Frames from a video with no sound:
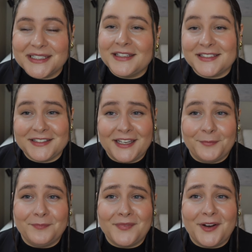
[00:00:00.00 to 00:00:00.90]
is that
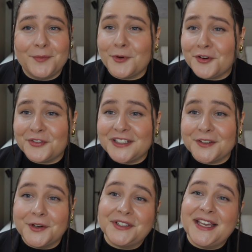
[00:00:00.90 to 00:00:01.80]
my boyfriend
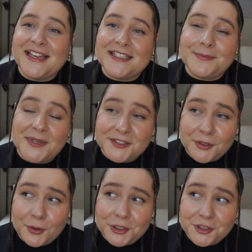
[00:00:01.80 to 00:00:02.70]
got a special
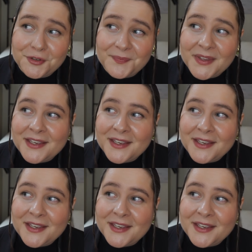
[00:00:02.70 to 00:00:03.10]
order.